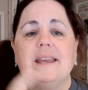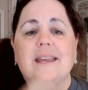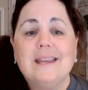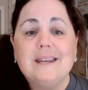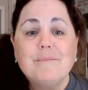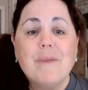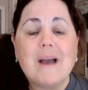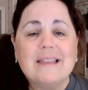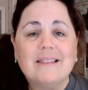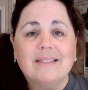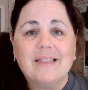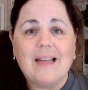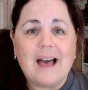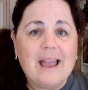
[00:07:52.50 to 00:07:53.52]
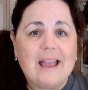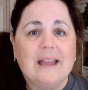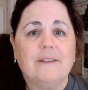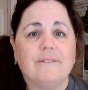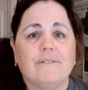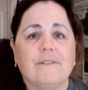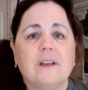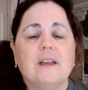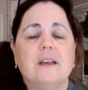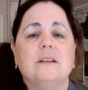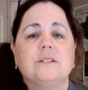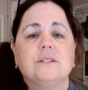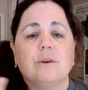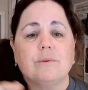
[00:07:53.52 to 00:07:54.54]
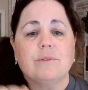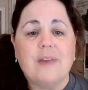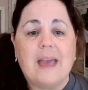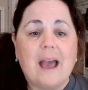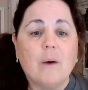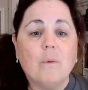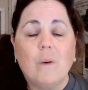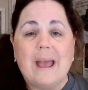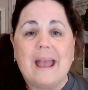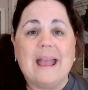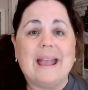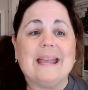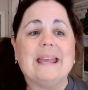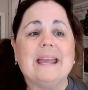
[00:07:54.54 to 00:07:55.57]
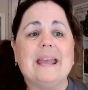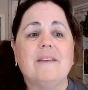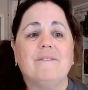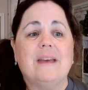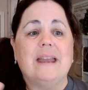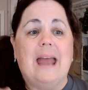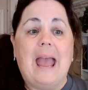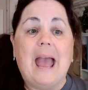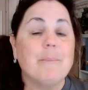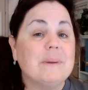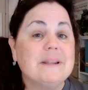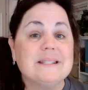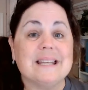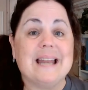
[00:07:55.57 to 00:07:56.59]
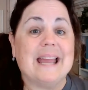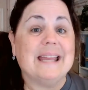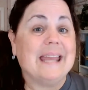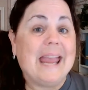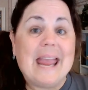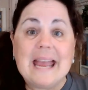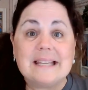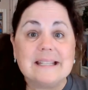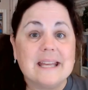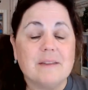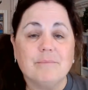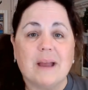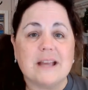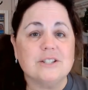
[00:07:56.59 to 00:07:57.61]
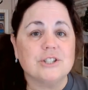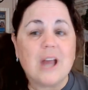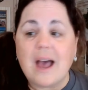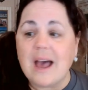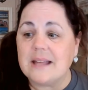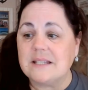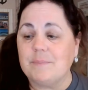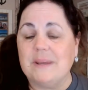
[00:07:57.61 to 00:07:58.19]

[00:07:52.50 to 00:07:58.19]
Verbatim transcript: in my life. So that way, if it happens and I can't get my shots,